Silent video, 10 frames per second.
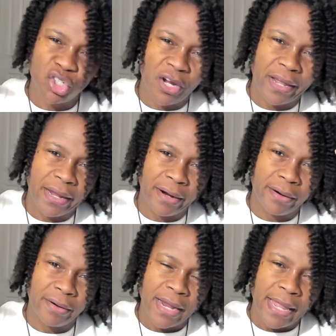your
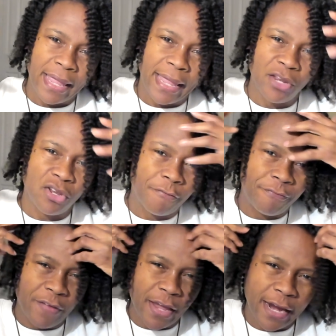hair and your
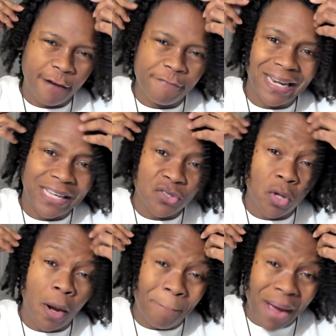hair felt like it was
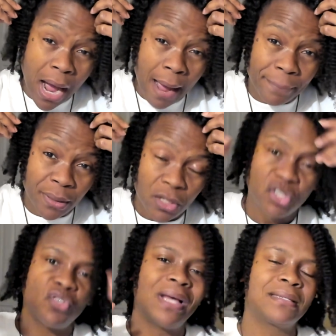going to pop.
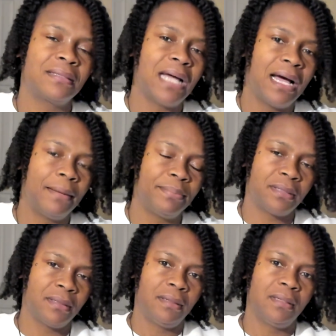So I stopped.
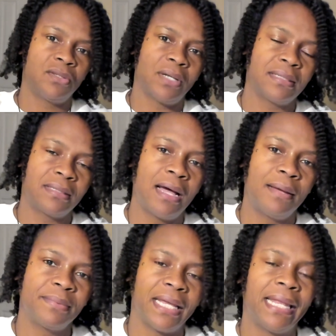So I
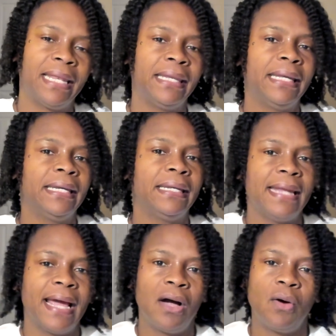stopped. And
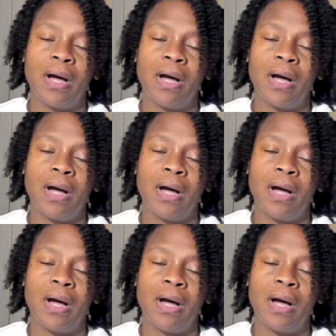now